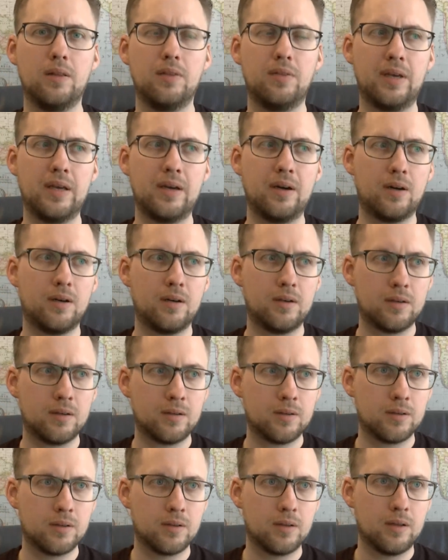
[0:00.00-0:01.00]
They
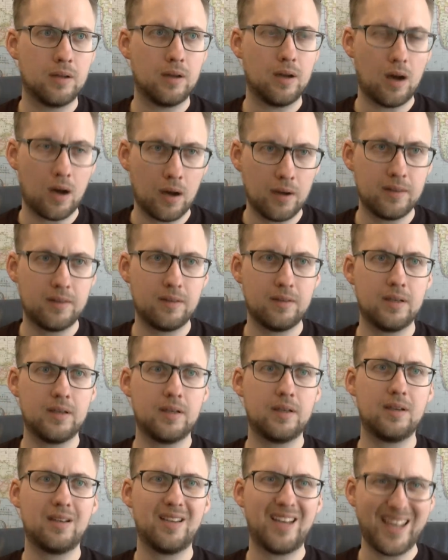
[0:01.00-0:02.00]
are, I
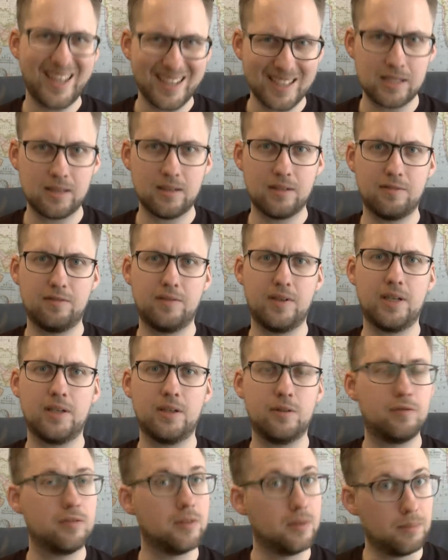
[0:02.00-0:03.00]
think, excellent
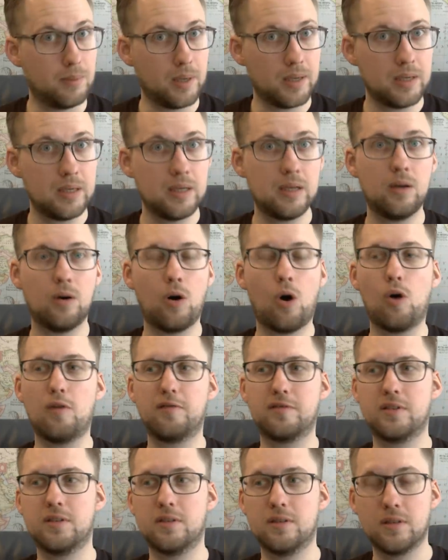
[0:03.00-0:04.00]
value for the money,
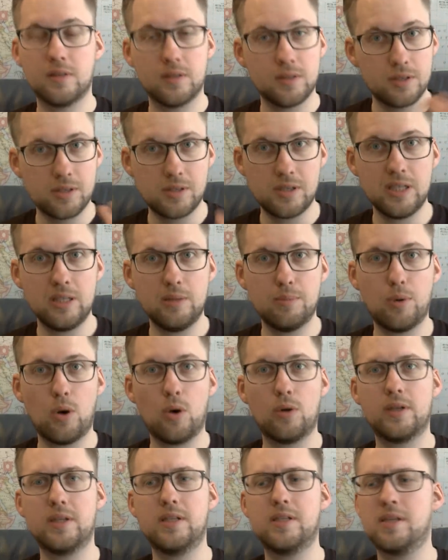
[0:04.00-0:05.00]
often steel
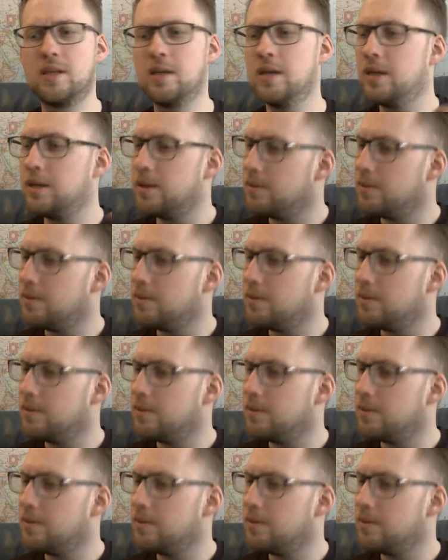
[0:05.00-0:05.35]
bodies,